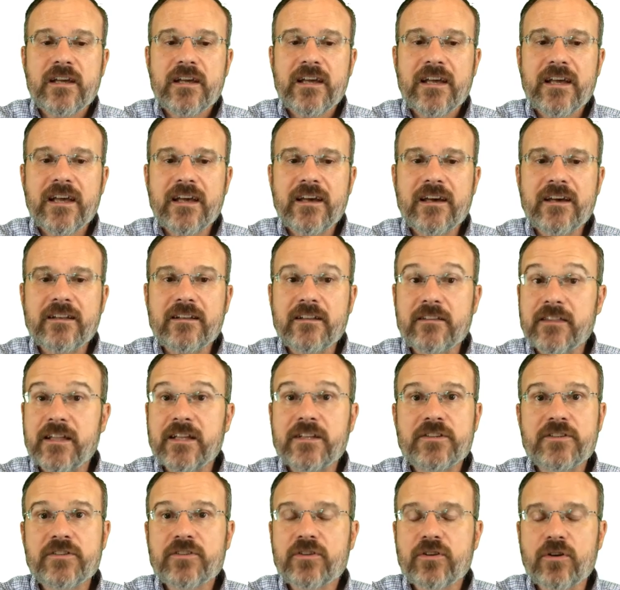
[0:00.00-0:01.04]
and they
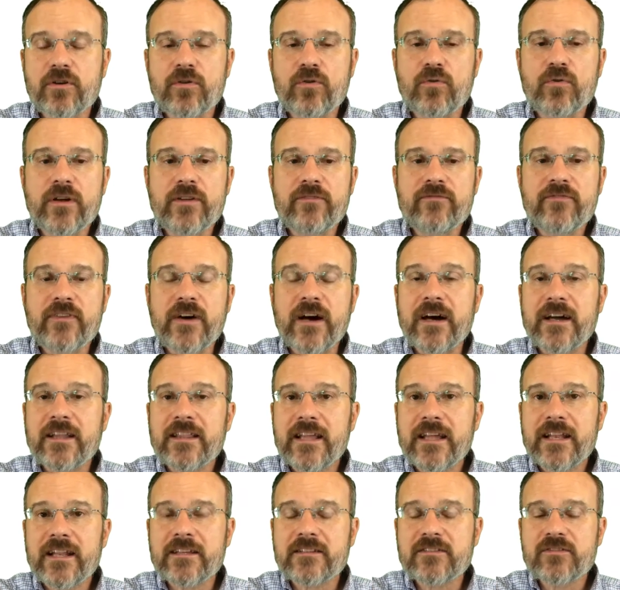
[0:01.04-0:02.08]
just go and find
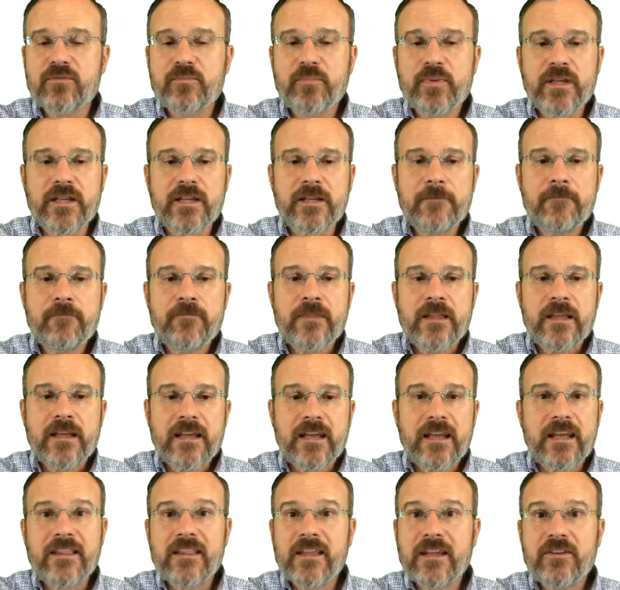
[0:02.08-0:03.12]
that SOP
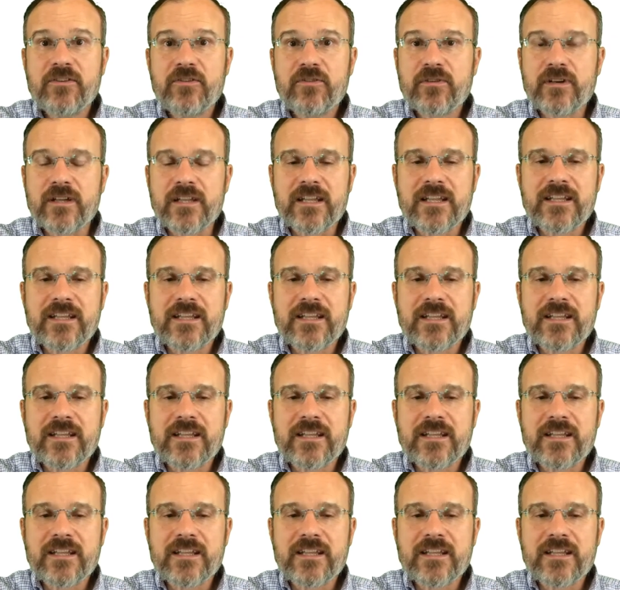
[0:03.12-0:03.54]
and they do it.